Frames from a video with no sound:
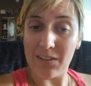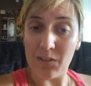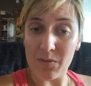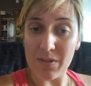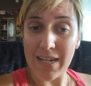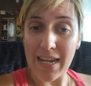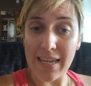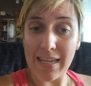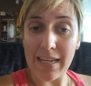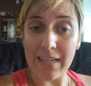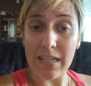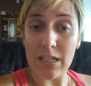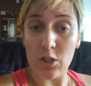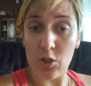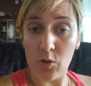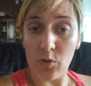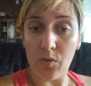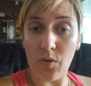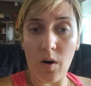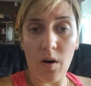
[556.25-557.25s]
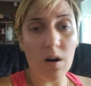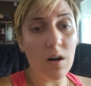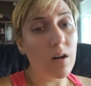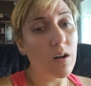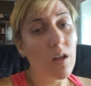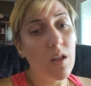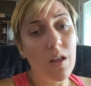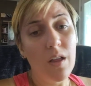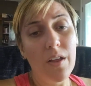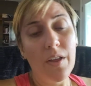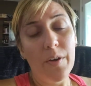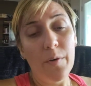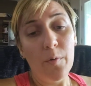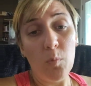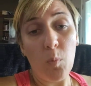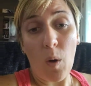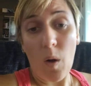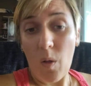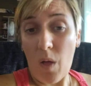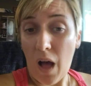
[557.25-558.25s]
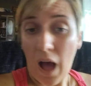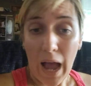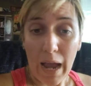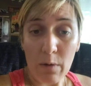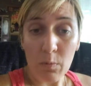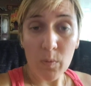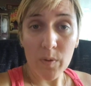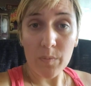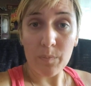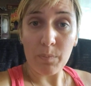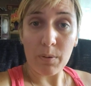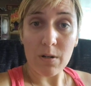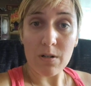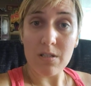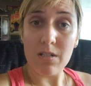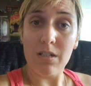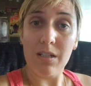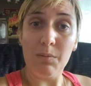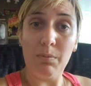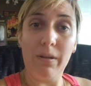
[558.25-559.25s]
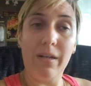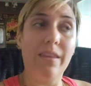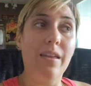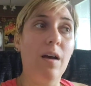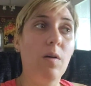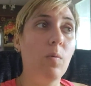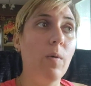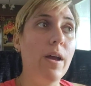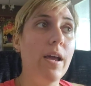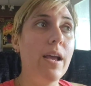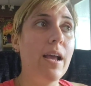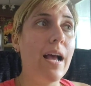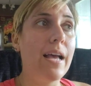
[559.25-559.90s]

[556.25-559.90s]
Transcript: taking it too far, while I wouldn't personally play that way,